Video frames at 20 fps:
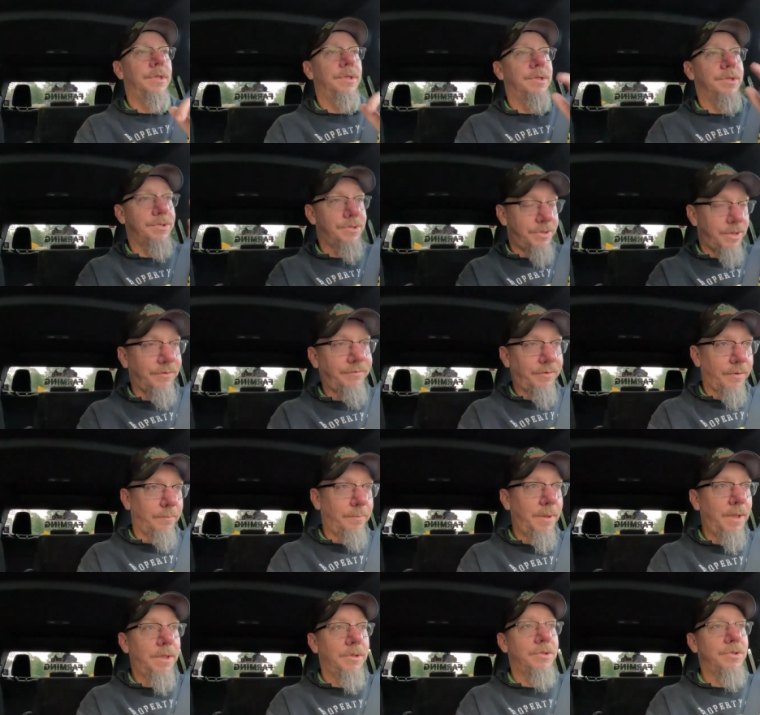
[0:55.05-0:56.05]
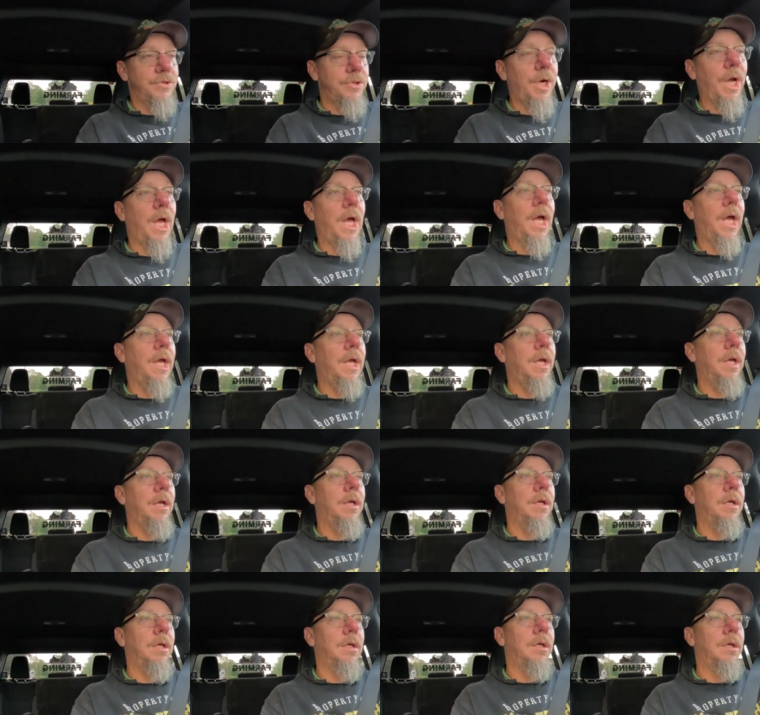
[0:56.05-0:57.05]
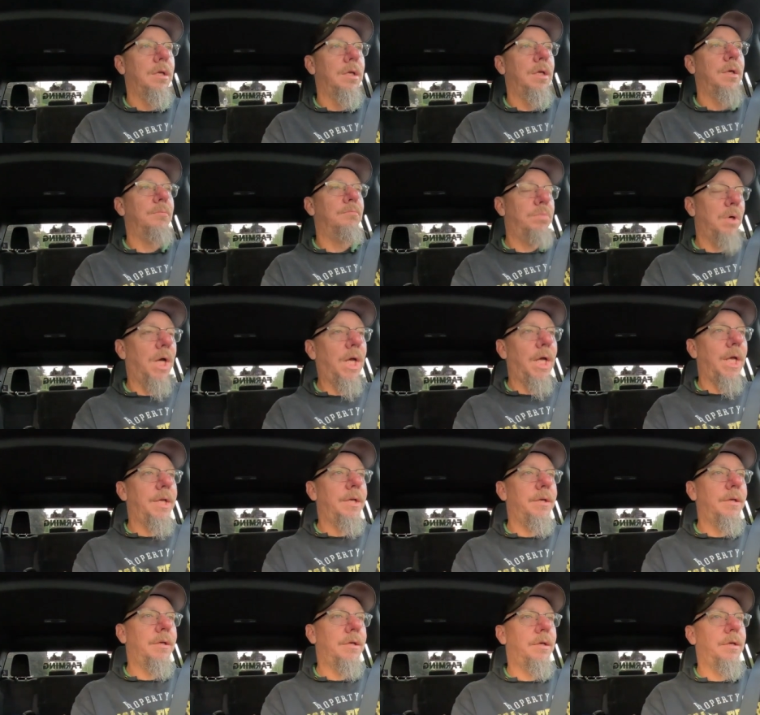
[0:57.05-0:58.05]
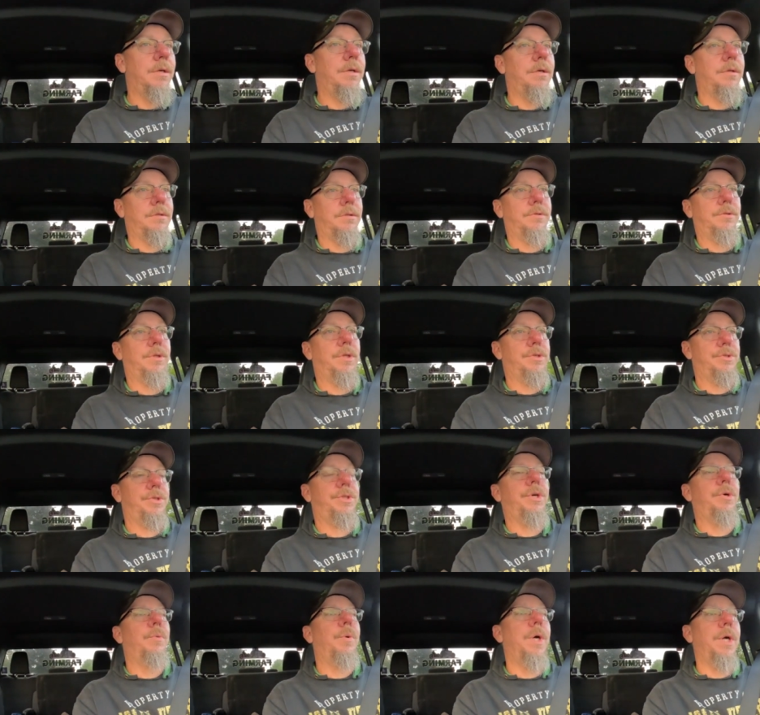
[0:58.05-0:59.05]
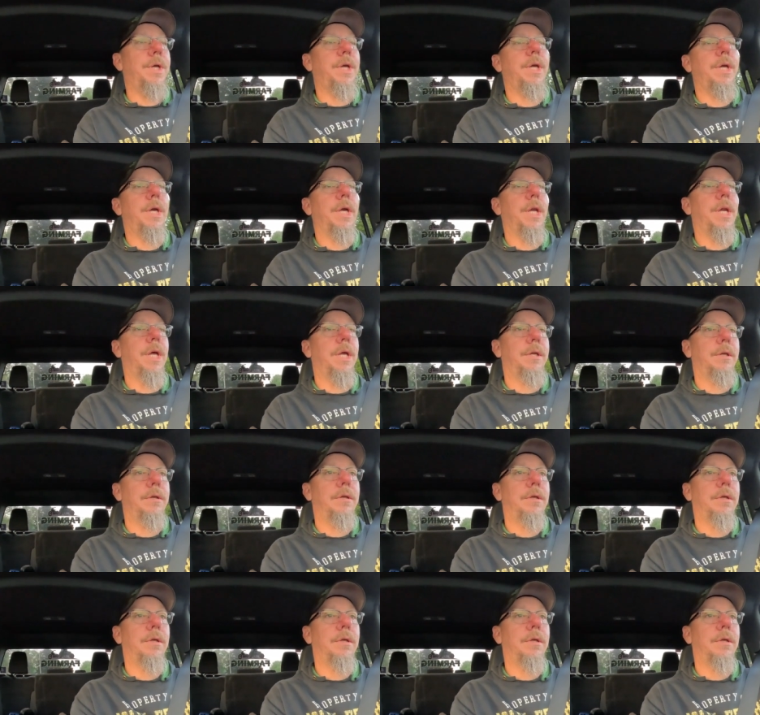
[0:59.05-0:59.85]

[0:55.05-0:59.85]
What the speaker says: The stuff up here is dry, but they're still working in it.